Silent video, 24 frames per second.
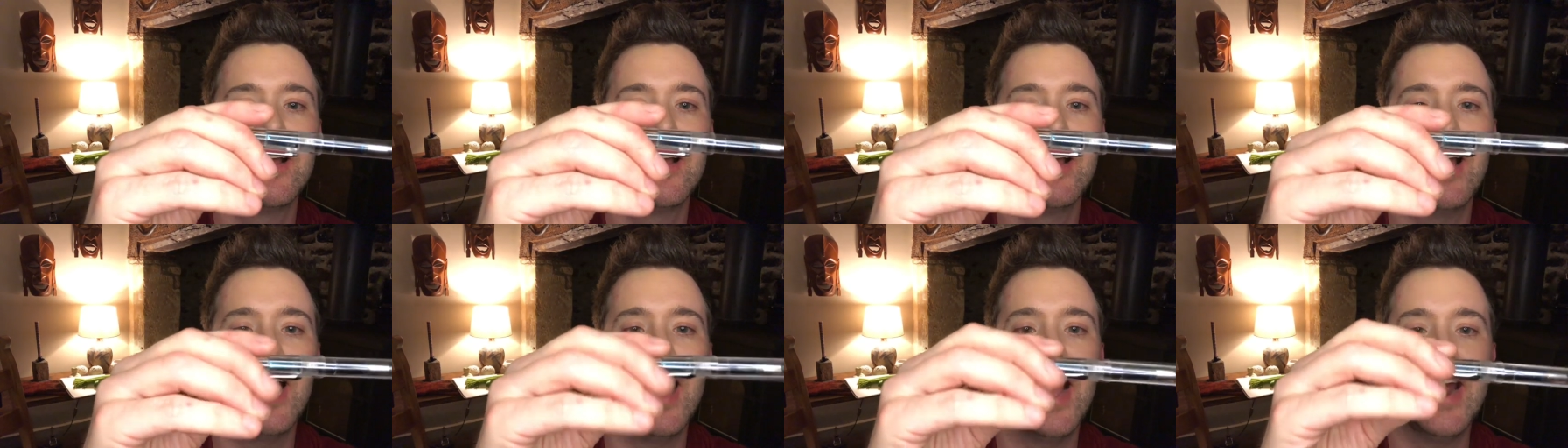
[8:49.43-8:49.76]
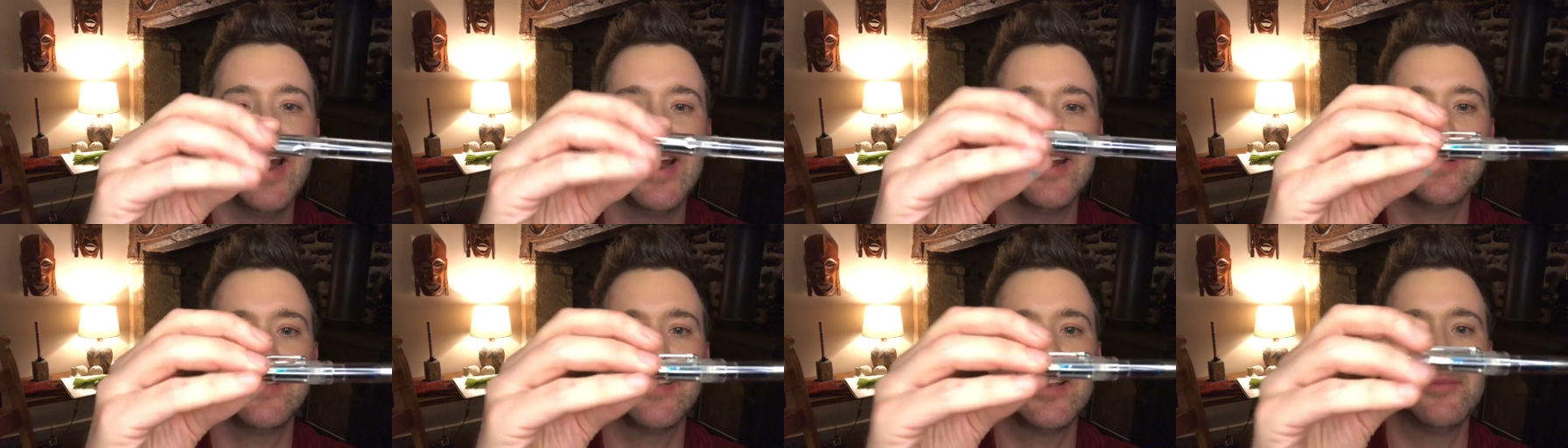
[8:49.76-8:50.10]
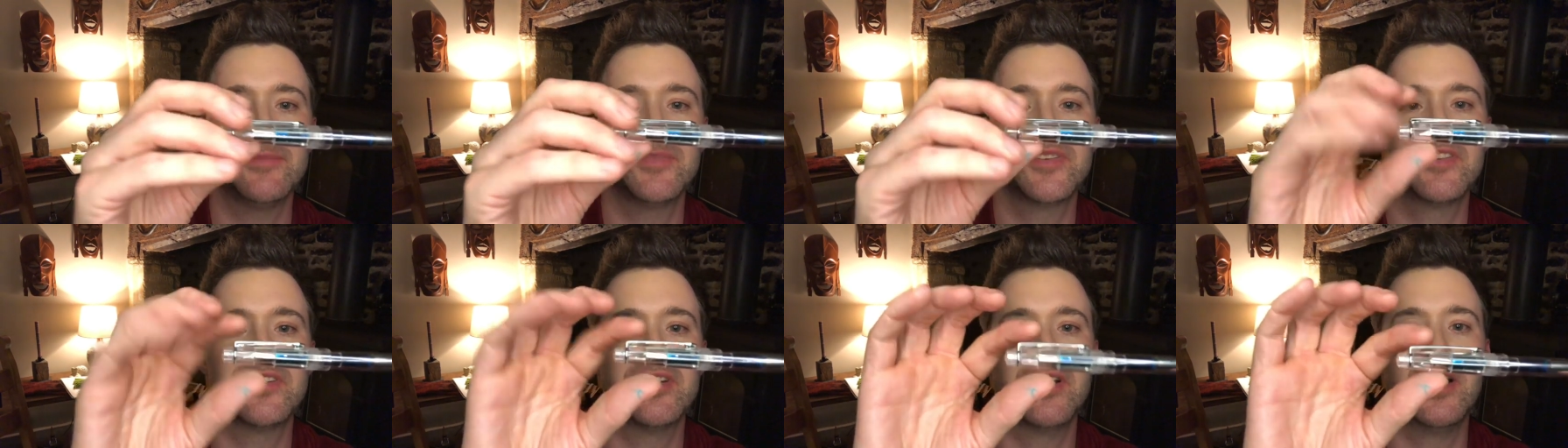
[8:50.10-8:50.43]
And it
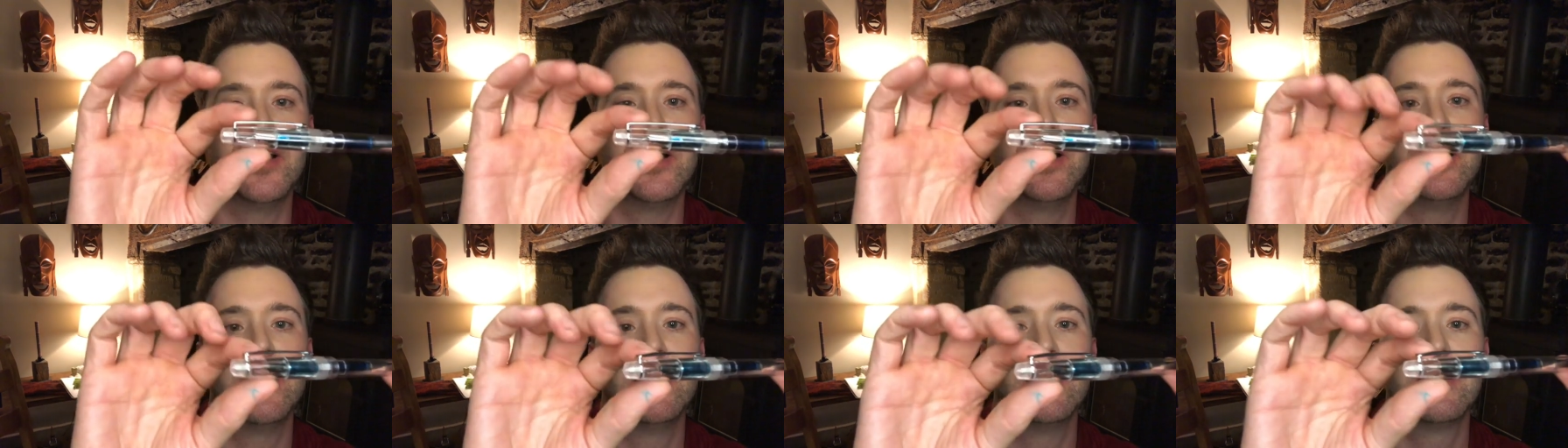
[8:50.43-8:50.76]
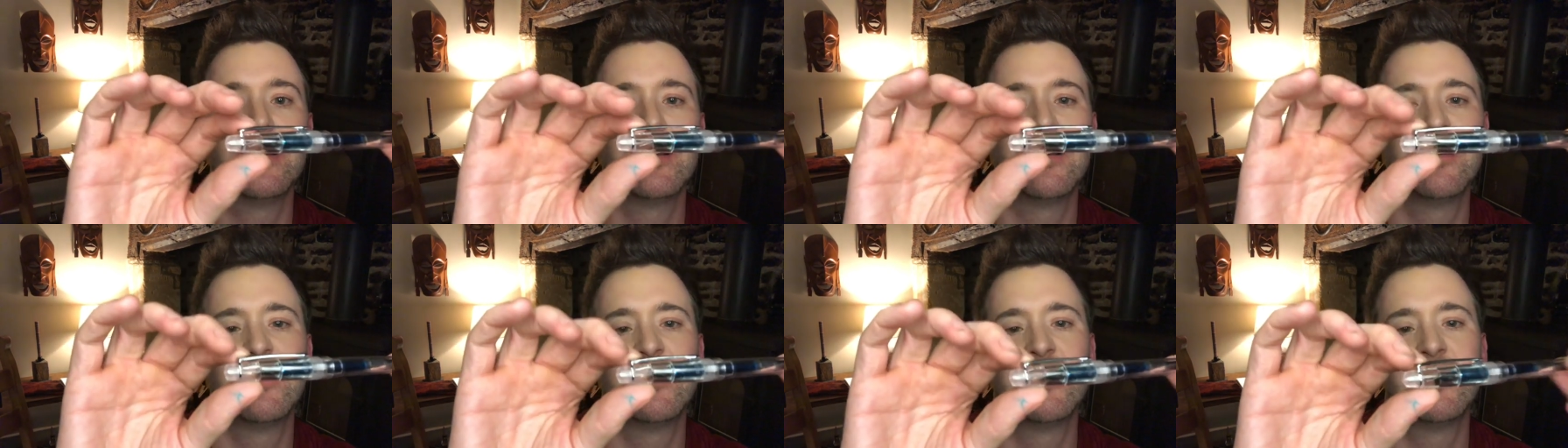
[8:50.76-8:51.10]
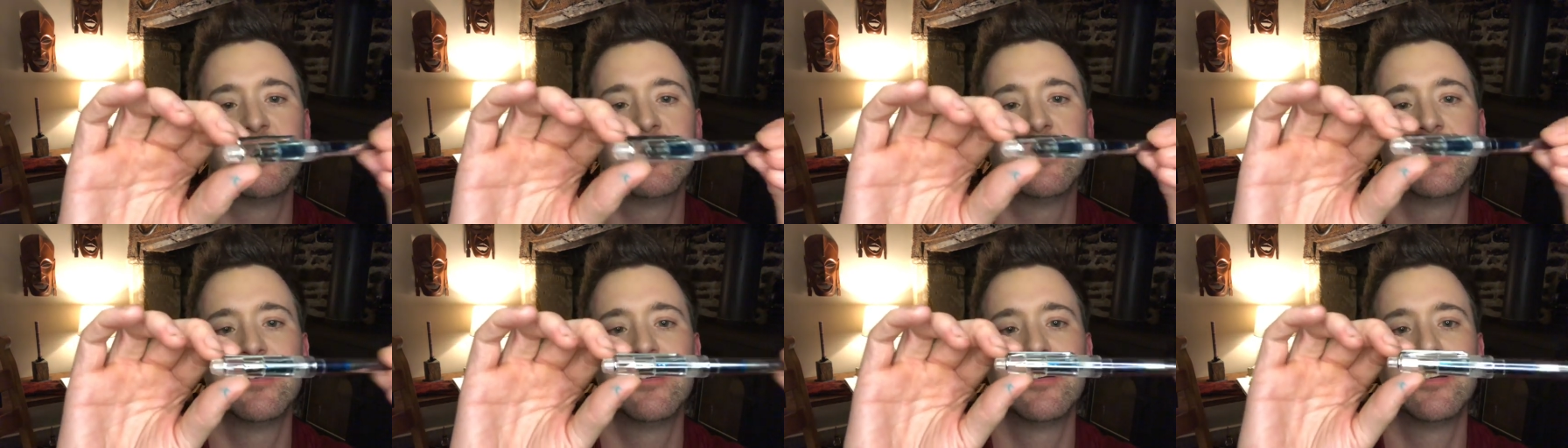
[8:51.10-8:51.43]
seems to
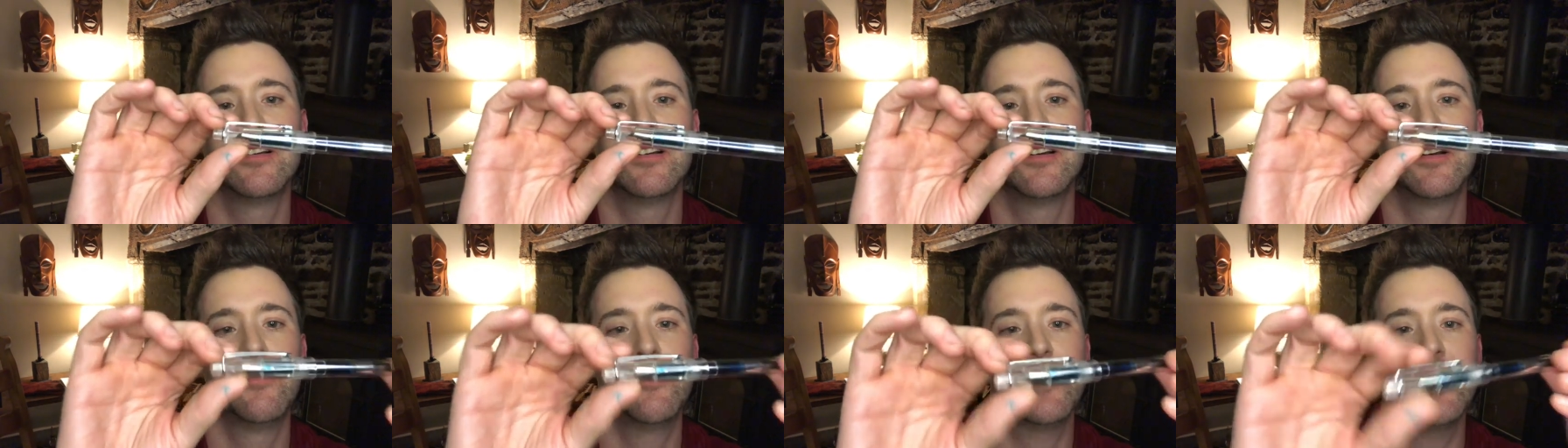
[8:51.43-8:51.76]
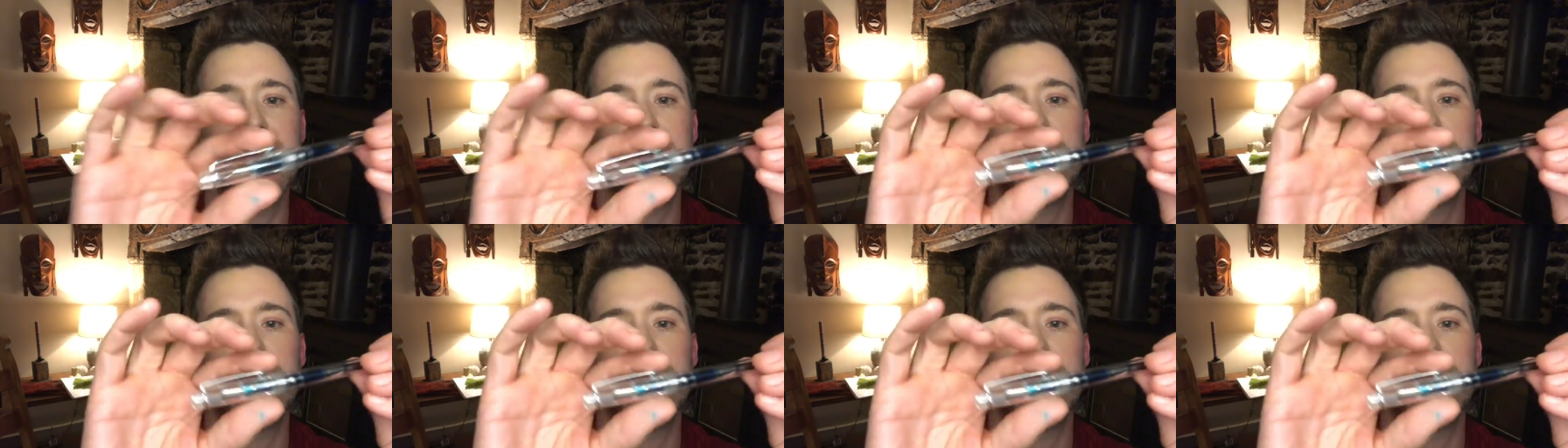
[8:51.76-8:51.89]
be